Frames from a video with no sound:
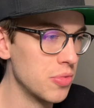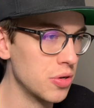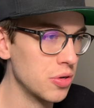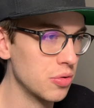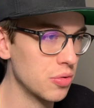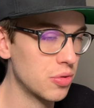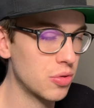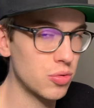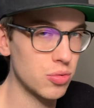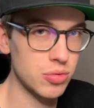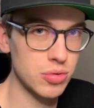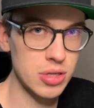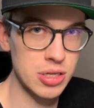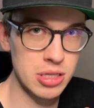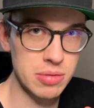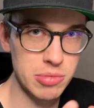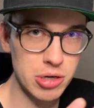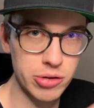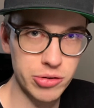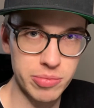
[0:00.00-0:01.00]
You know, in
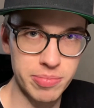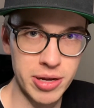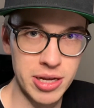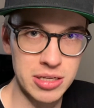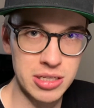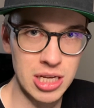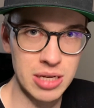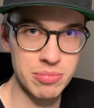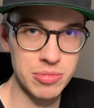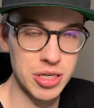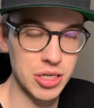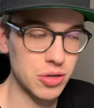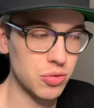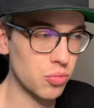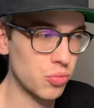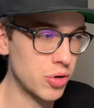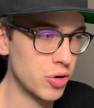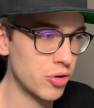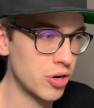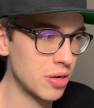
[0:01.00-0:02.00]
the middle of the pandemic,
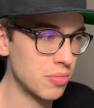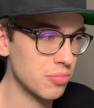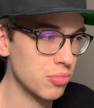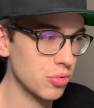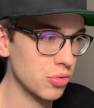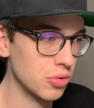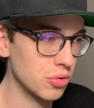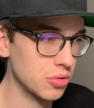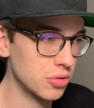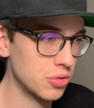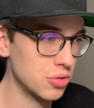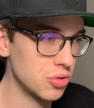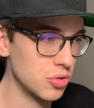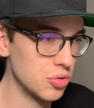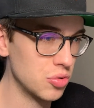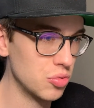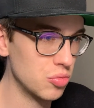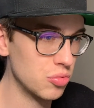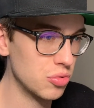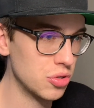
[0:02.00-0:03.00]
we were able
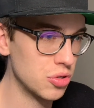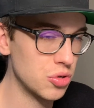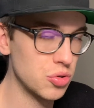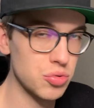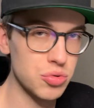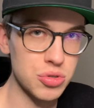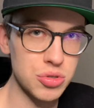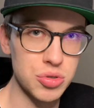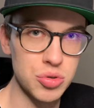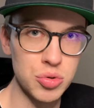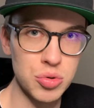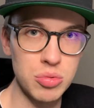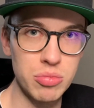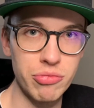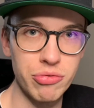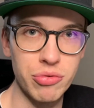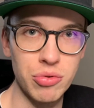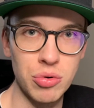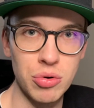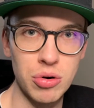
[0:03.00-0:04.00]
to use Zoom
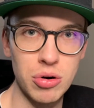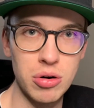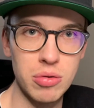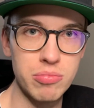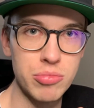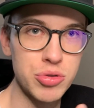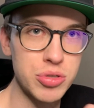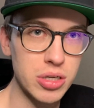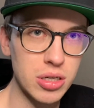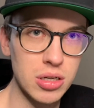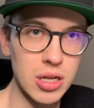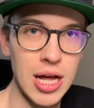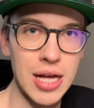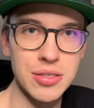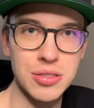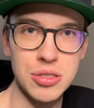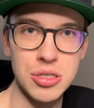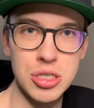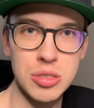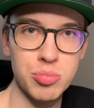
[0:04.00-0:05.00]
for music
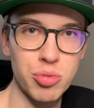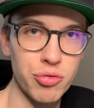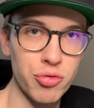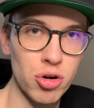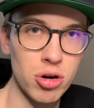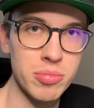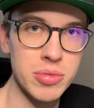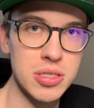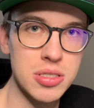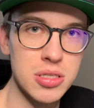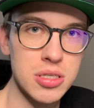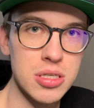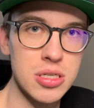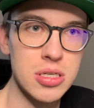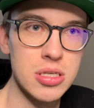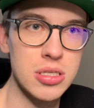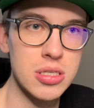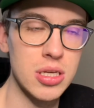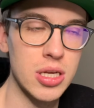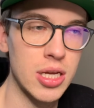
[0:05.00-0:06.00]
classes,
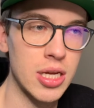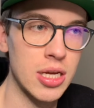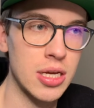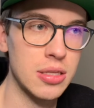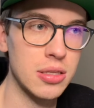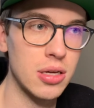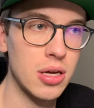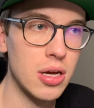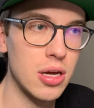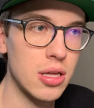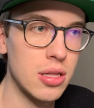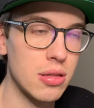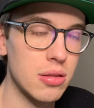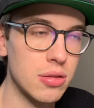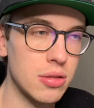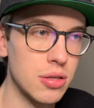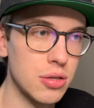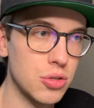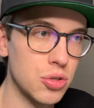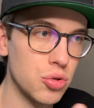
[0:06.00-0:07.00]
performances, and
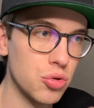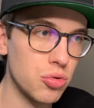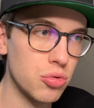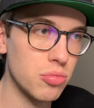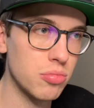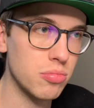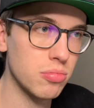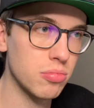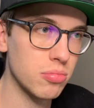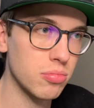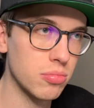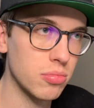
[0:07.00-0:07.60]
the Zoom